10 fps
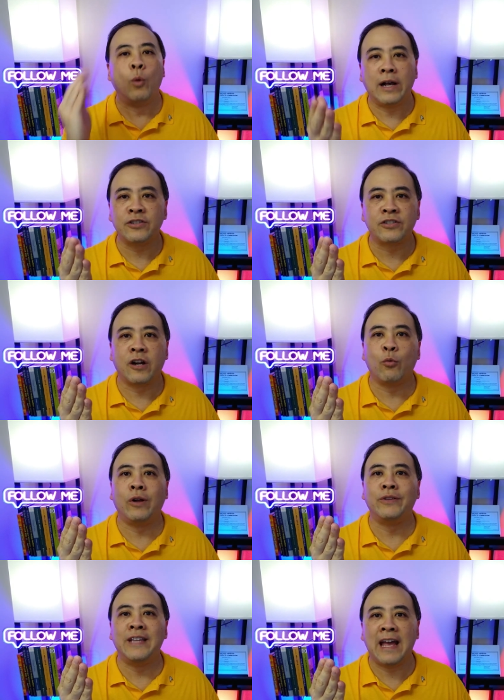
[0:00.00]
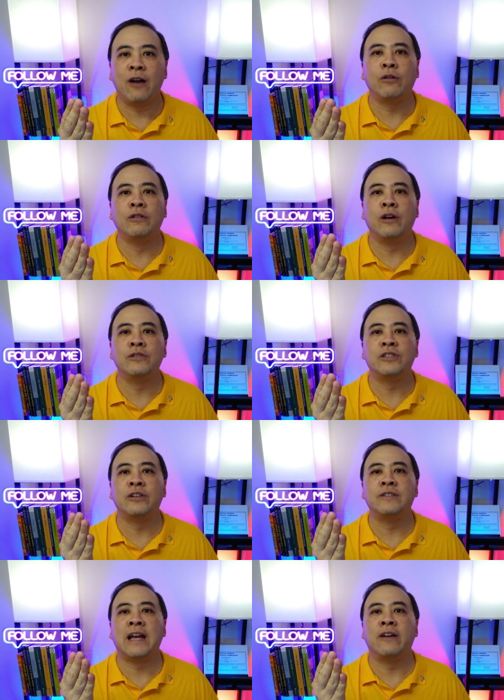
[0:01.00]
Wellstar will now close
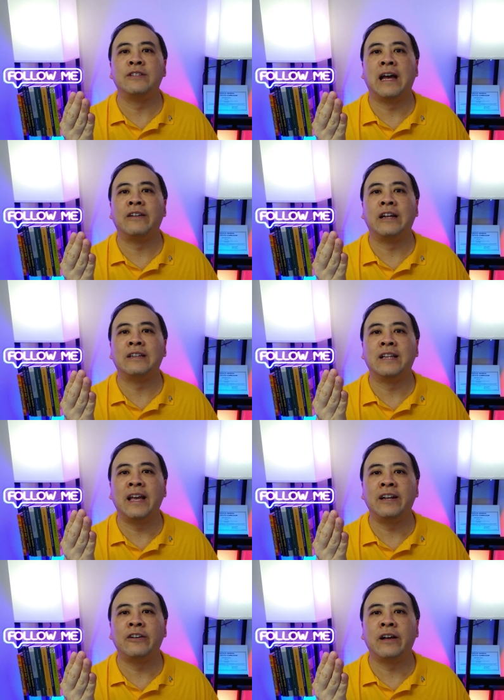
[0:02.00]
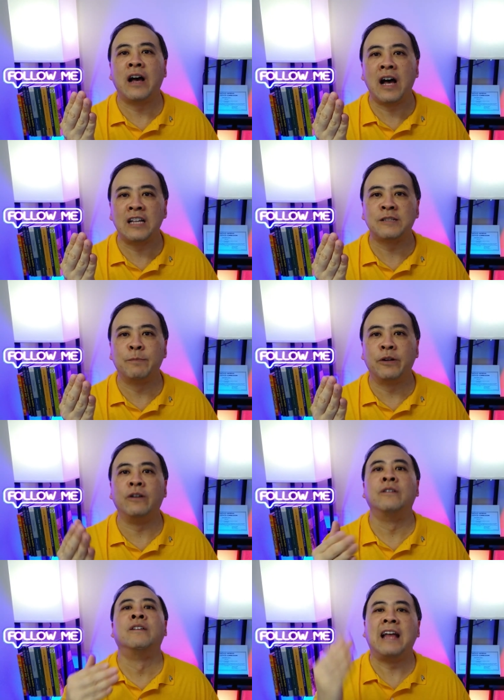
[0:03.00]
their downtown Atlanta
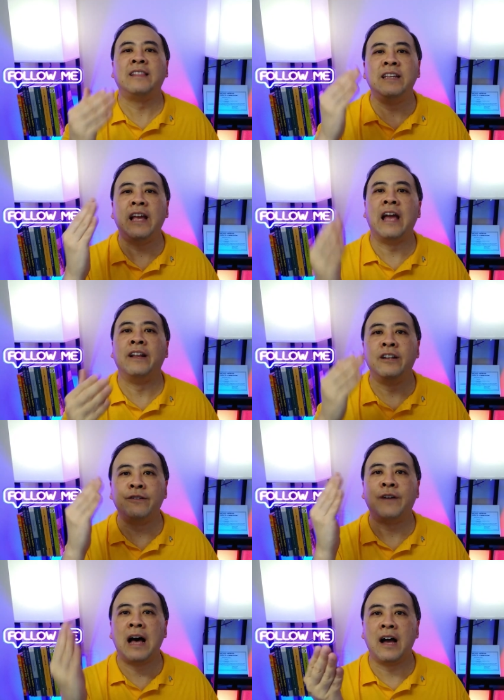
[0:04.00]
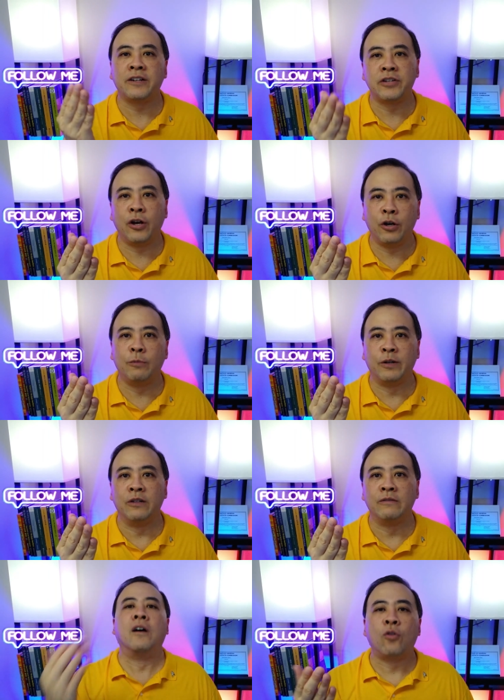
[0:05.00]
hospital at the end of October.
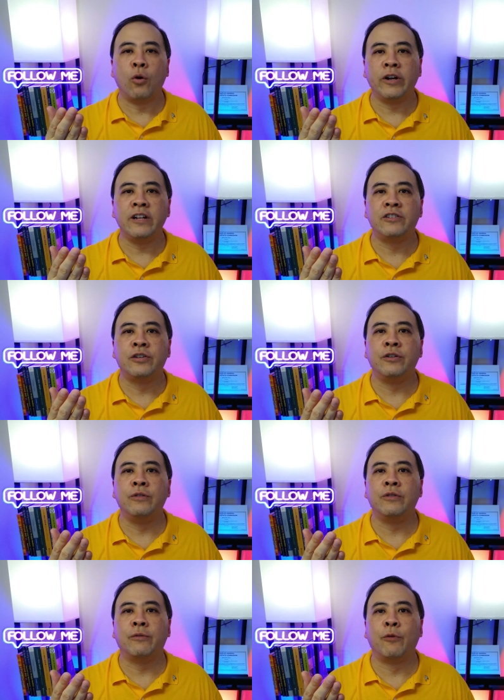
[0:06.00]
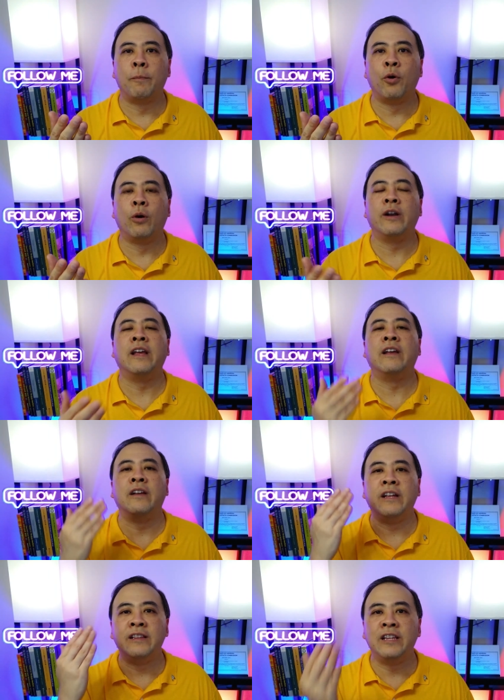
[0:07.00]
According to the
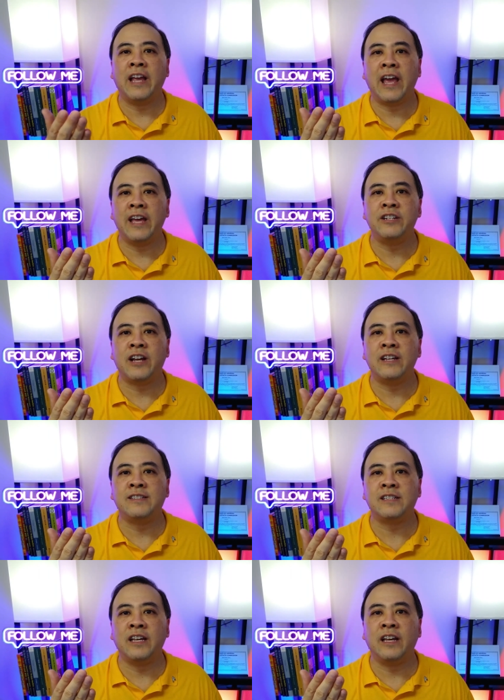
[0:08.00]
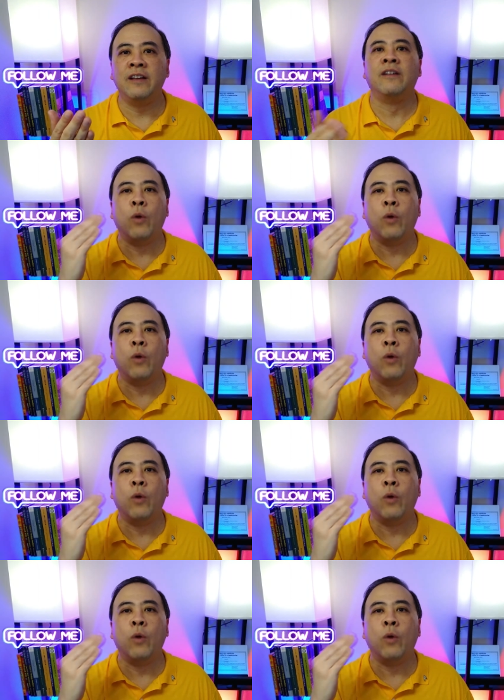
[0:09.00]
reporting in the AJC,